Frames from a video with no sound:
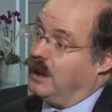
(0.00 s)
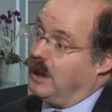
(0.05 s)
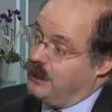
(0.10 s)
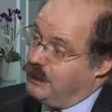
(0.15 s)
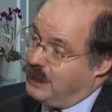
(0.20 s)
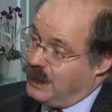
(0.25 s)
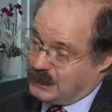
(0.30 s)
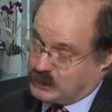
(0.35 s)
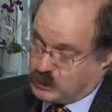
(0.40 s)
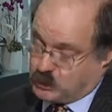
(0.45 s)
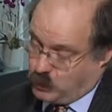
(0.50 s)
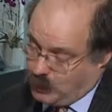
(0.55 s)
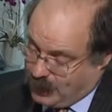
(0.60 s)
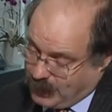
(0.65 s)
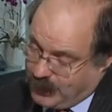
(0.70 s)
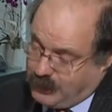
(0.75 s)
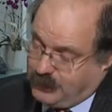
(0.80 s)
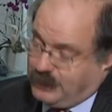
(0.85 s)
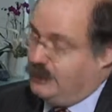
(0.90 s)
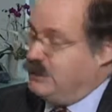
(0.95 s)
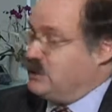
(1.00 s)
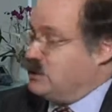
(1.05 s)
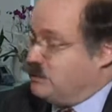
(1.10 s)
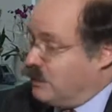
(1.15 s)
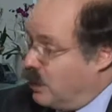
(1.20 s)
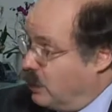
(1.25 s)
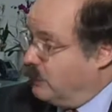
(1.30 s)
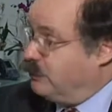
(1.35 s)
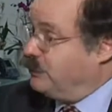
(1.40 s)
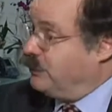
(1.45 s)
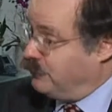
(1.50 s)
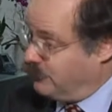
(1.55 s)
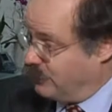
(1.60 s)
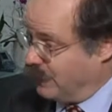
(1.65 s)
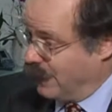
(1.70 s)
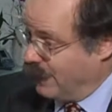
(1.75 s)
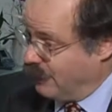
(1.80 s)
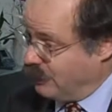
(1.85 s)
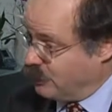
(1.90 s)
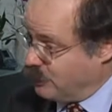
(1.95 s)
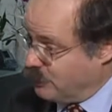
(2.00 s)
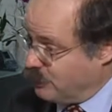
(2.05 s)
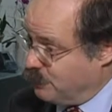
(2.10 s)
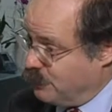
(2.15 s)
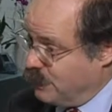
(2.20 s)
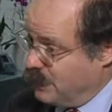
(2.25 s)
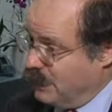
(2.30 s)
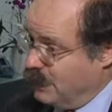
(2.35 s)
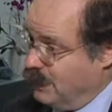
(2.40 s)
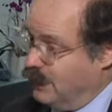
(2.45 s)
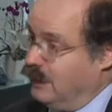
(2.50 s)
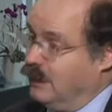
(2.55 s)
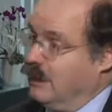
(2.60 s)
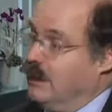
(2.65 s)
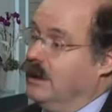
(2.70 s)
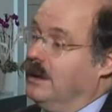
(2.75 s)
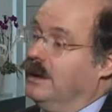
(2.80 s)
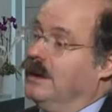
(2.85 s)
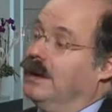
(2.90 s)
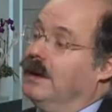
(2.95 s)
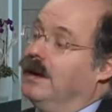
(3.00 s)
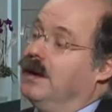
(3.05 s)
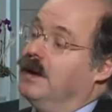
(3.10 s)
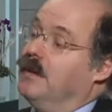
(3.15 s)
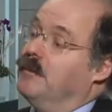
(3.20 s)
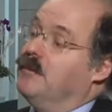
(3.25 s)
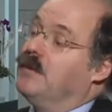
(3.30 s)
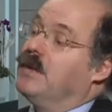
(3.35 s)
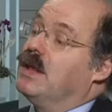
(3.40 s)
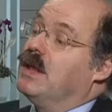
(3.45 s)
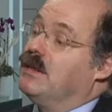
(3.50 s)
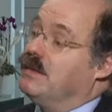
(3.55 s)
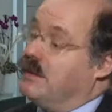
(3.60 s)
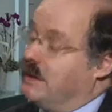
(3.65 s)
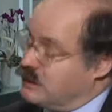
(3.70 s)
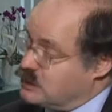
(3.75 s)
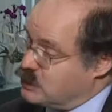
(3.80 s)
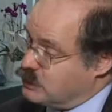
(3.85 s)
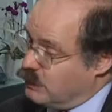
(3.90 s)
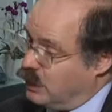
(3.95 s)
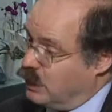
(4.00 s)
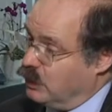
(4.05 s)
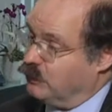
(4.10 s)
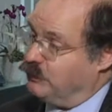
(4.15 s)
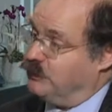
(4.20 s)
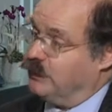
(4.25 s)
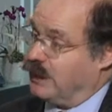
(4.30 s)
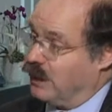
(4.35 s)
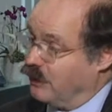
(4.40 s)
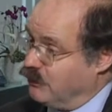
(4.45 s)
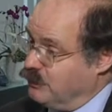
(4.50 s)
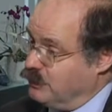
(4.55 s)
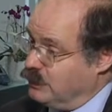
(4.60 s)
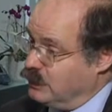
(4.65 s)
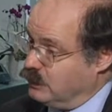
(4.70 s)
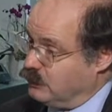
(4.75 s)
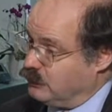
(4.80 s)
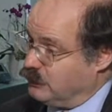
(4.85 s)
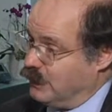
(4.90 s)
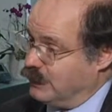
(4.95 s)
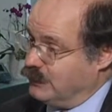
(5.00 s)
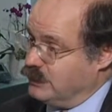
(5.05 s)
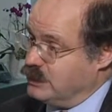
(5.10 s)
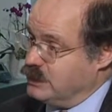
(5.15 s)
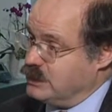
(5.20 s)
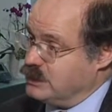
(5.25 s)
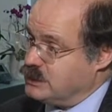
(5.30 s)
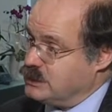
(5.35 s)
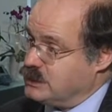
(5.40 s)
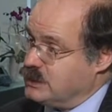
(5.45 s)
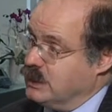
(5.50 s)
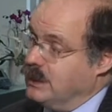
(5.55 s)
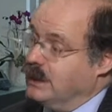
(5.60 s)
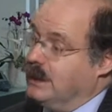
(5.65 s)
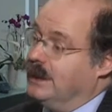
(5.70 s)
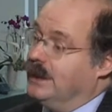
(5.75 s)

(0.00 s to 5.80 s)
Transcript: And that's where there is a role for philanthropy, there is a role for government funders.